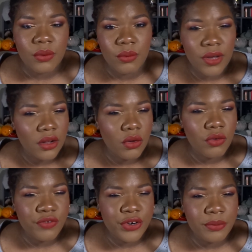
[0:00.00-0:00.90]
well,
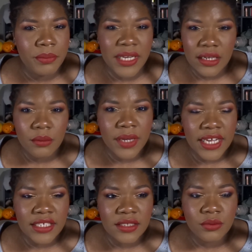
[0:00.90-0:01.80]
over a pink
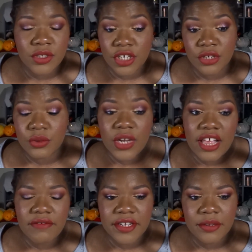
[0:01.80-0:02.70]
base, which I don't
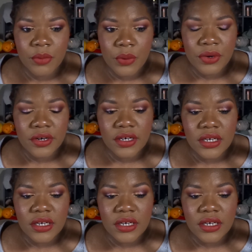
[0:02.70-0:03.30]
have anymore.